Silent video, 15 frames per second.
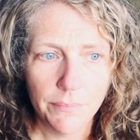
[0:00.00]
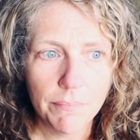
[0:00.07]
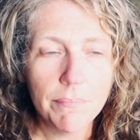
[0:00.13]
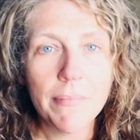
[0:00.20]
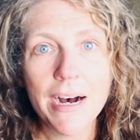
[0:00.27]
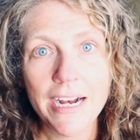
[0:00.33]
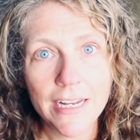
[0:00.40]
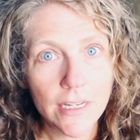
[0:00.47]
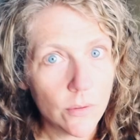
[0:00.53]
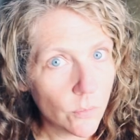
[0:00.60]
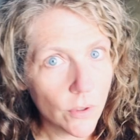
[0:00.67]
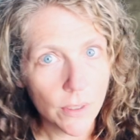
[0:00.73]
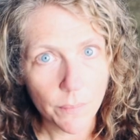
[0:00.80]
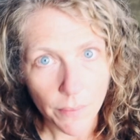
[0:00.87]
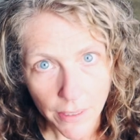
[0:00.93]
might
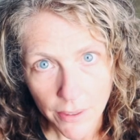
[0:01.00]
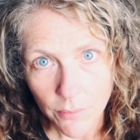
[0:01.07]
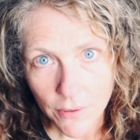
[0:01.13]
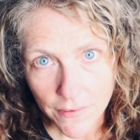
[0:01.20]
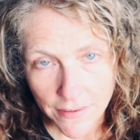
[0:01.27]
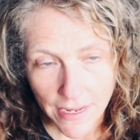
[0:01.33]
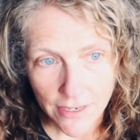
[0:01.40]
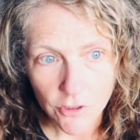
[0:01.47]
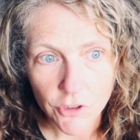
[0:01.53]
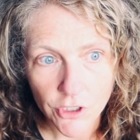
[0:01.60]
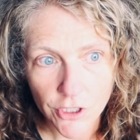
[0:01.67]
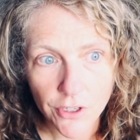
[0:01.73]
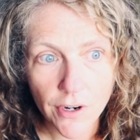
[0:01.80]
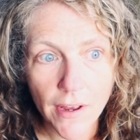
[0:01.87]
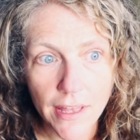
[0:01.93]
want to play with next
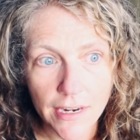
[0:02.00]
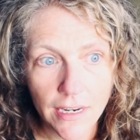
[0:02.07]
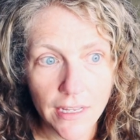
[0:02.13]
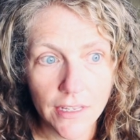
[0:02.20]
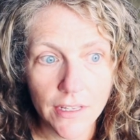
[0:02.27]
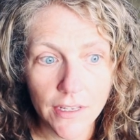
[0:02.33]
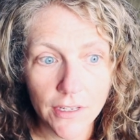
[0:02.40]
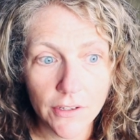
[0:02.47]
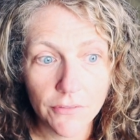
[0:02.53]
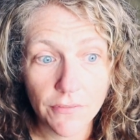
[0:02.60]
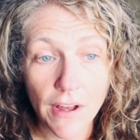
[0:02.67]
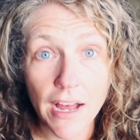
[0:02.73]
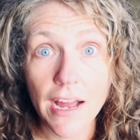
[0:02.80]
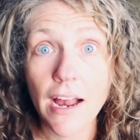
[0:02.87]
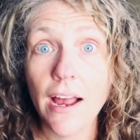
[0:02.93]
year and if
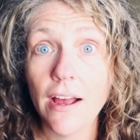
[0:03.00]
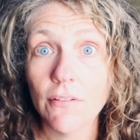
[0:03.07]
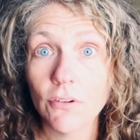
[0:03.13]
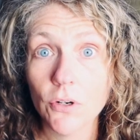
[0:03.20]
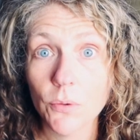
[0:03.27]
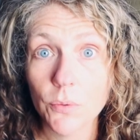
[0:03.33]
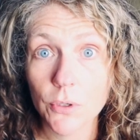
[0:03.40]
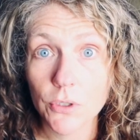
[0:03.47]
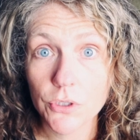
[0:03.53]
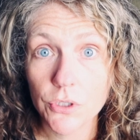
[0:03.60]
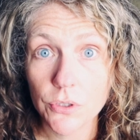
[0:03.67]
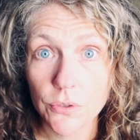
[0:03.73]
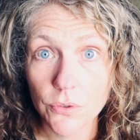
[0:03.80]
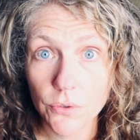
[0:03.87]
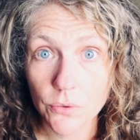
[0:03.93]
I ever were
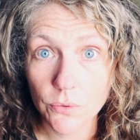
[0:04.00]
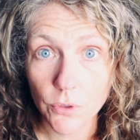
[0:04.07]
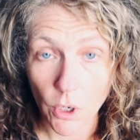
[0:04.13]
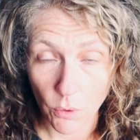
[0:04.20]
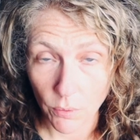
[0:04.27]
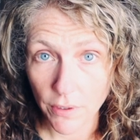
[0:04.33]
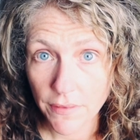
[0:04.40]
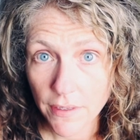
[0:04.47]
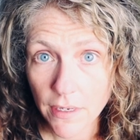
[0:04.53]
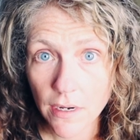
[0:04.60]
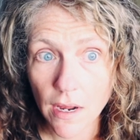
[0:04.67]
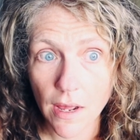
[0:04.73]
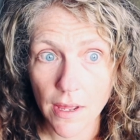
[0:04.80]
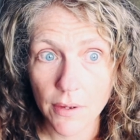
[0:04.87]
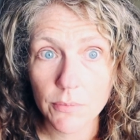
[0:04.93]
to go with it
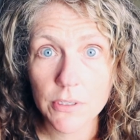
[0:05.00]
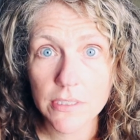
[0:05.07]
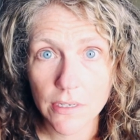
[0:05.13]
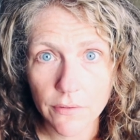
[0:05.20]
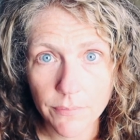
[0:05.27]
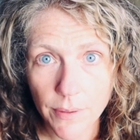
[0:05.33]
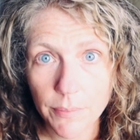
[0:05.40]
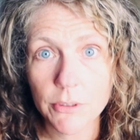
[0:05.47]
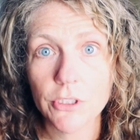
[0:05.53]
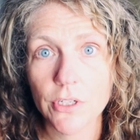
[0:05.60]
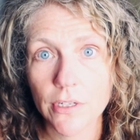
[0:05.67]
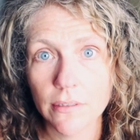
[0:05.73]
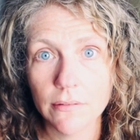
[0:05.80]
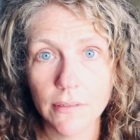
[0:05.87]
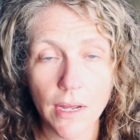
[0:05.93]
I would self-publish
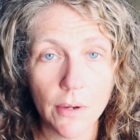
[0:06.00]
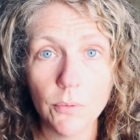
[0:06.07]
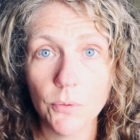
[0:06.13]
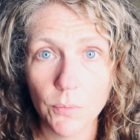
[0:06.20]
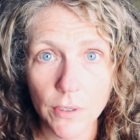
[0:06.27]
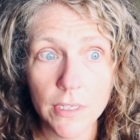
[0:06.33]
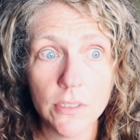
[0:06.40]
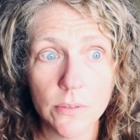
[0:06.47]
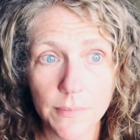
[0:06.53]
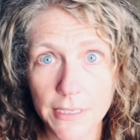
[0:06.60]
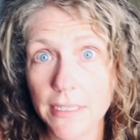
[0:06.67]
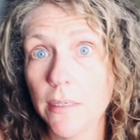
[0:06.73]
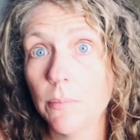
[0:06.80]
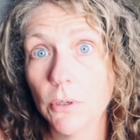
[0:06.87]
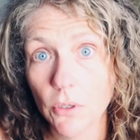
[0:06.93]
it. I would want it to
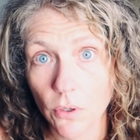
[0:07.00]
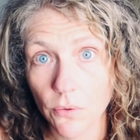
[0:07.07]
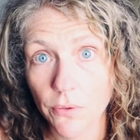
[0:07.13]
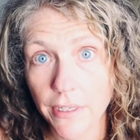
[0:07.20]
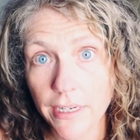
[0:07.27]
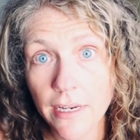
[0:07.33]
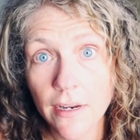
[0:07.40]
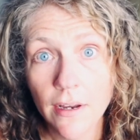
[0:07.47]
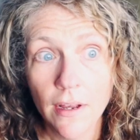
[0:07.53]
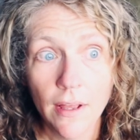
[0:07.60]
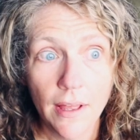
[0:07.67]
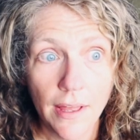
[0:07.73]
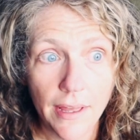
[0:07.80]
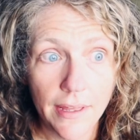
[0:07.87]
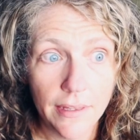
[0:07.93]
be ebook only
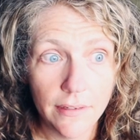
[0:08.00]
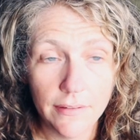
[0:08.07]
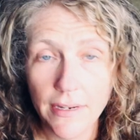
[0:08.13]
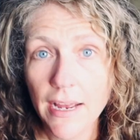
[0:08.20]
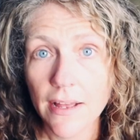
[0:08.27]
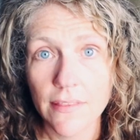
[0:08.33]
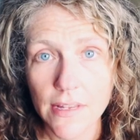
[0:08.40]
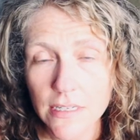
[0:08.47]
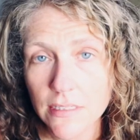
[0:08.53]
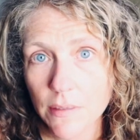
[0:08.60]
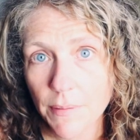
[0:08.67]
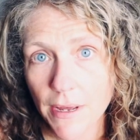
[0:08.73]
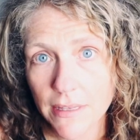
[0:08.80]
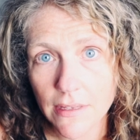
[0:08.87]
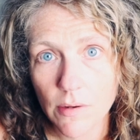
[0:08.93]
and yeah that's the
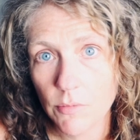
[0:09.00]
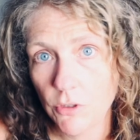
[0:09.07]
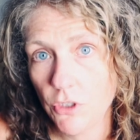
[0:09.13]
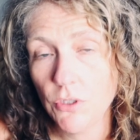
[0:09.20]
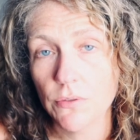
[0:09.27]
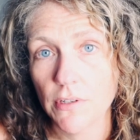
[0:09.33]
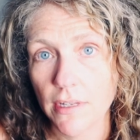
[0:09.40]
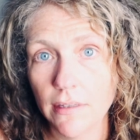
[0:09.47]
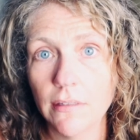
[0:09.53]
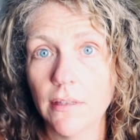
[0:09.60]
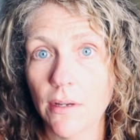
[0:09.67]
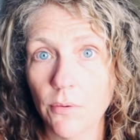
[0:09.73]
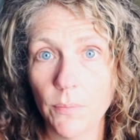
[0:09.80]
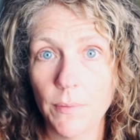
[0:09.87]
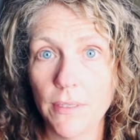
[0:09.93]
path I would choose. I think
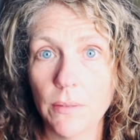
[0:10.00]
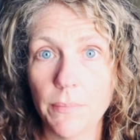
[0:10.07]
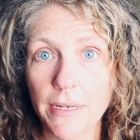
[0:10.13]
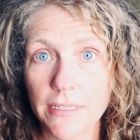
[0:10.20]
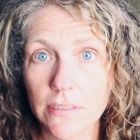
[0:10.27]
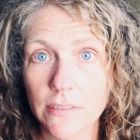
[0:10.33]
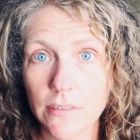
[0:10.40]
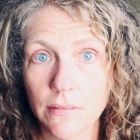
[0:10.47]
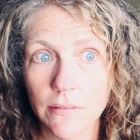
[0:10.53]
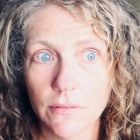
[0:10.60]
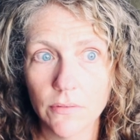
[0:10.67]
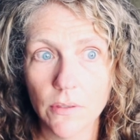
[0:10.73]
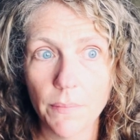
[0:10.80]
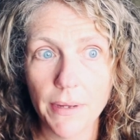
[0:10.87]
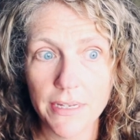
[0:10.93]
that would be the best
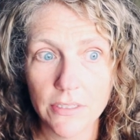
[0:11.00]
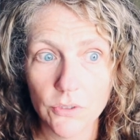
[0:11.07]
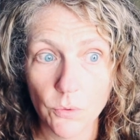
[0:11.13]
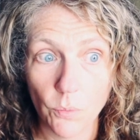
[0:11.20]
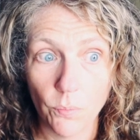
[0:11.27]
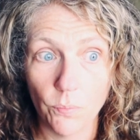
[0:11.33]
the best